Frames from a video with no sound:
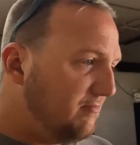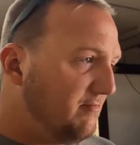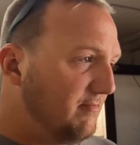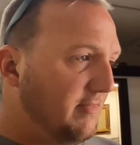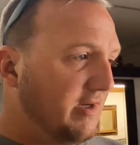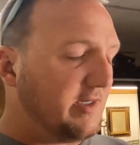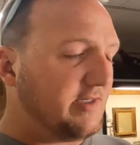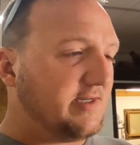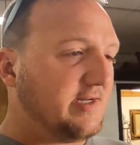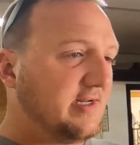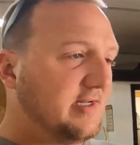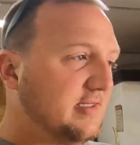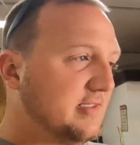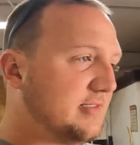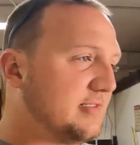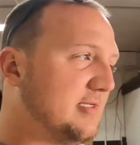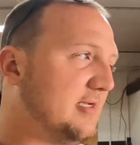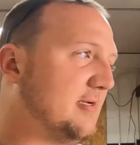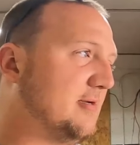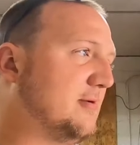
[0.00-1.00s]
Monday
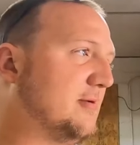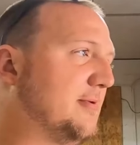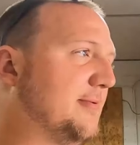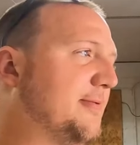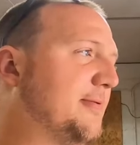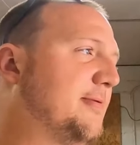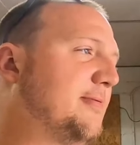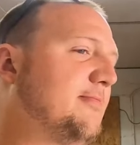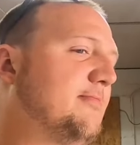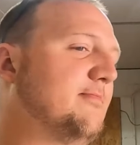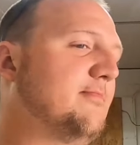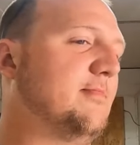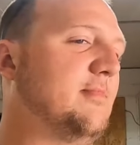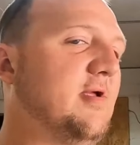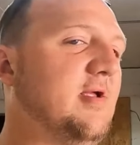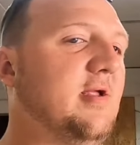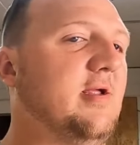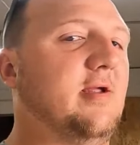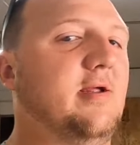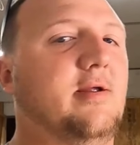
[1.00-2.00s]
at Stealth,
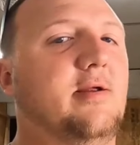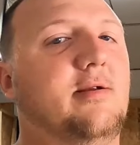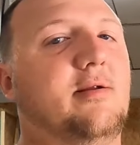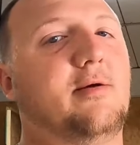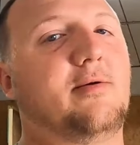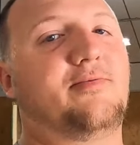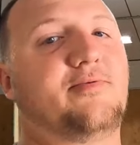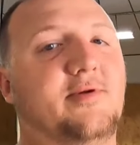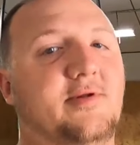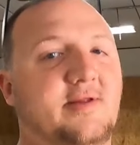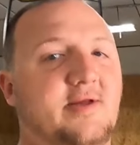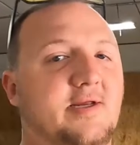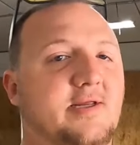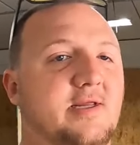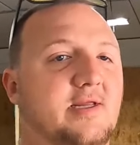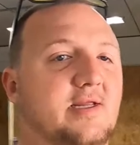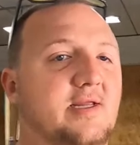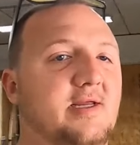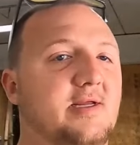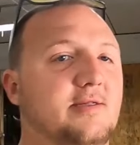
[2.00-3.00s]
and hopefully they
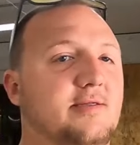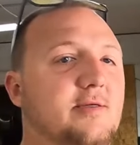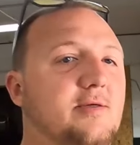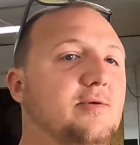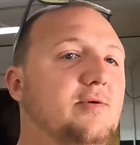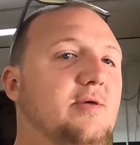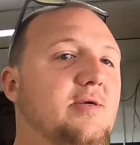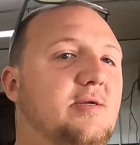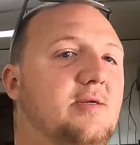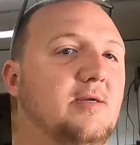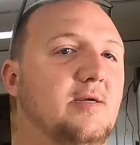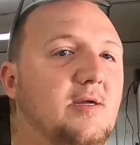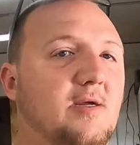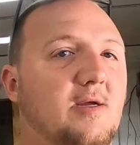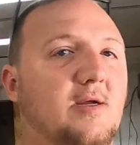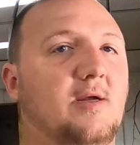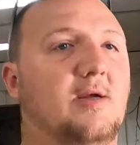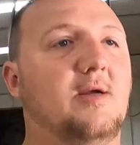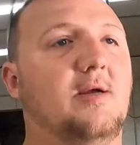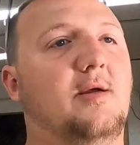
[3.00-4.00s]
can get to it,
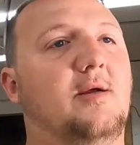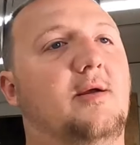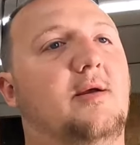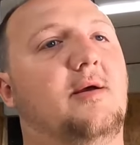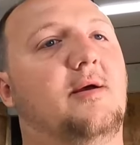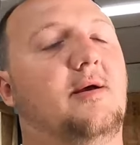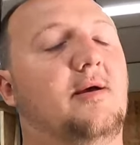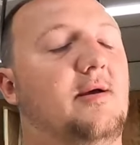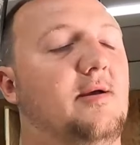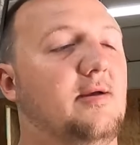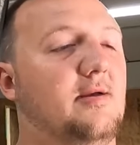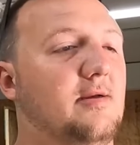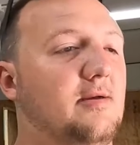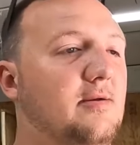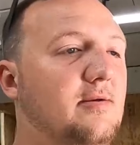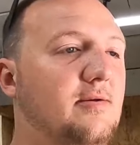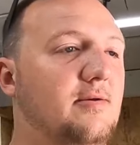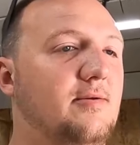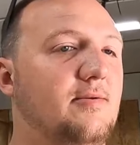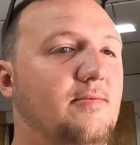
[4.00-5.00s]

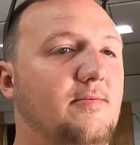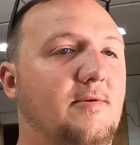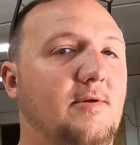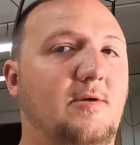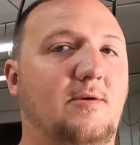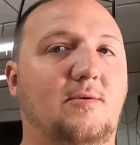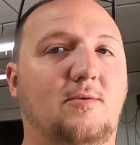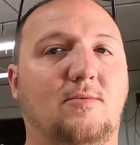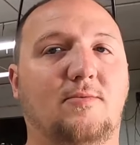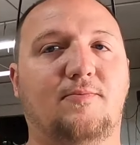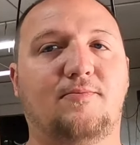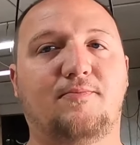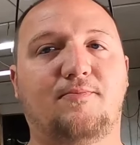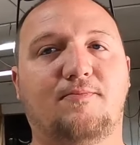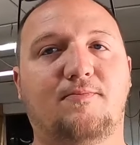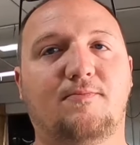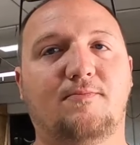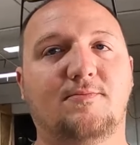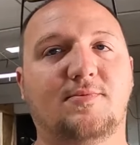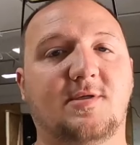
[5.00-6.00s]
you know,
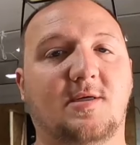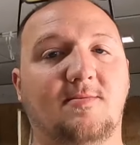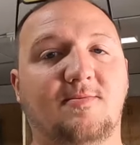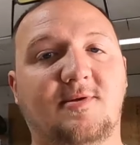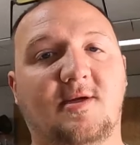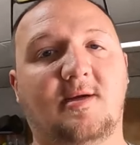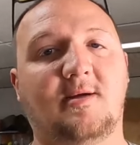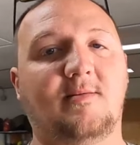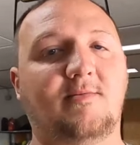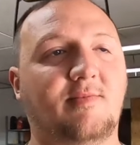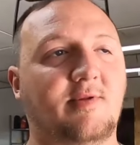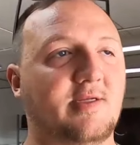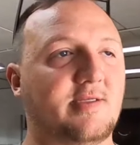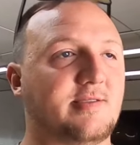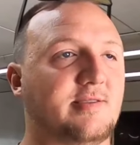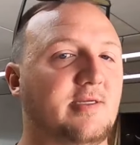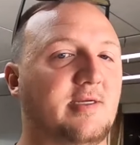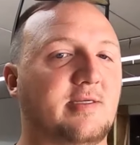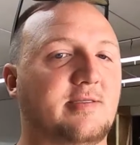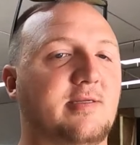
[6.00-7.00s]
sometime
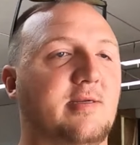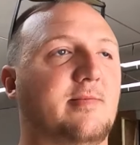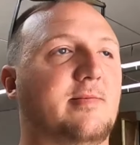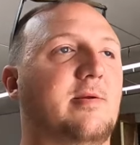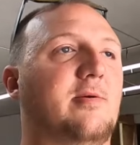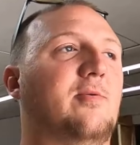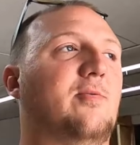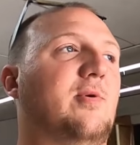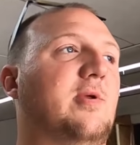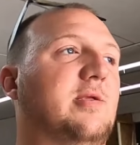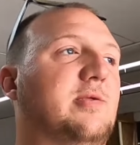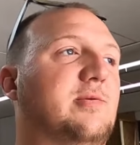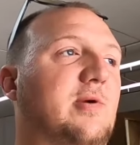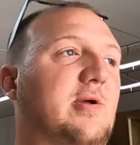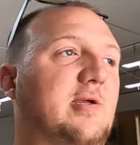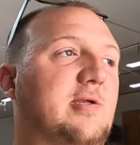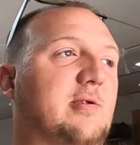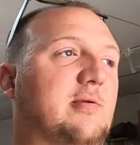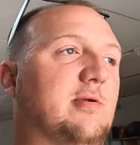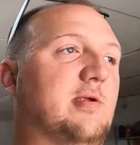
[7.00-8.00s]
this next upcoming week,
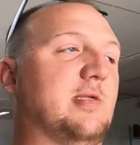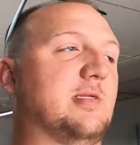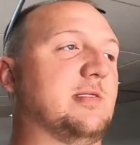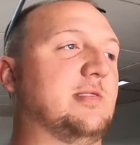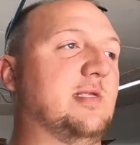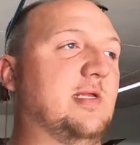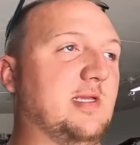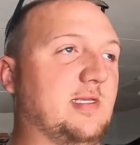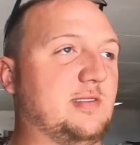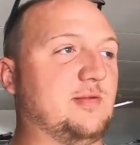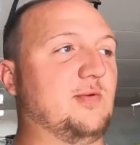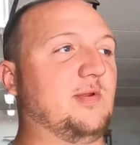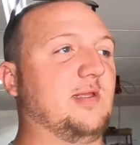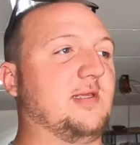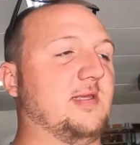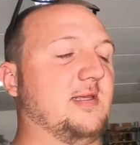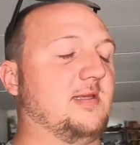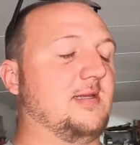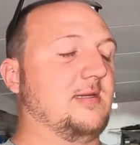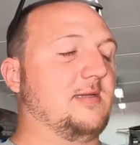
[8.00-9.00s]
so I can race next
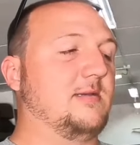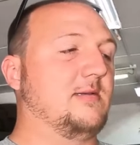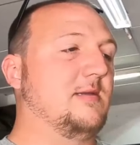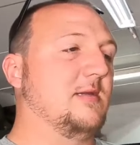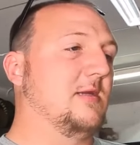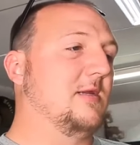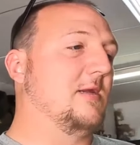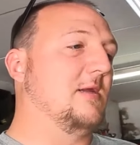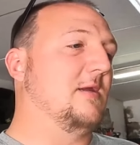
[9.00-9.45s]
weekend.